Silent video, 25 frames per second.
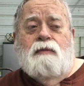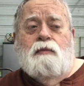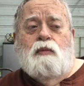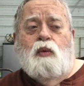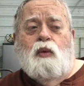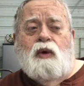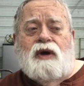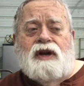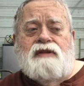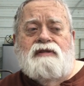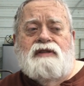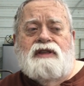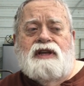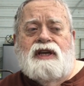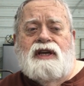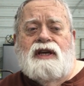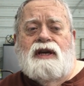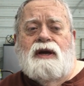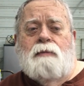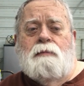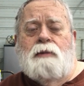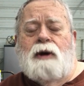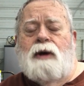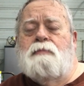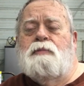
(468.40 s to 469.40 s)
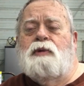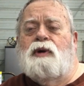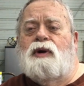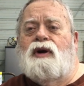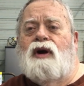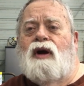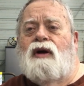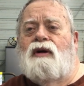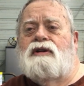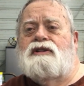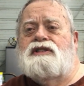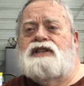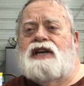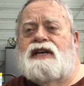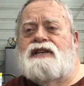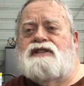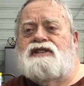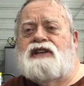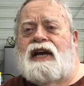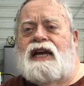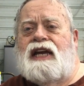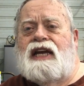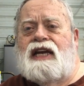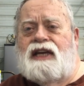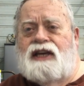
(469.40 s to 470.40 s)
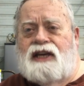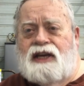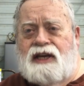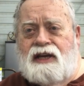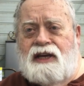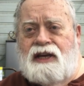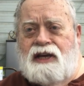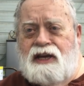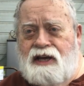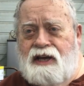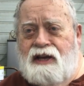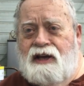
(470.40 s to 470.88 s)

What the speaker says: One of the bumper guards has a hinky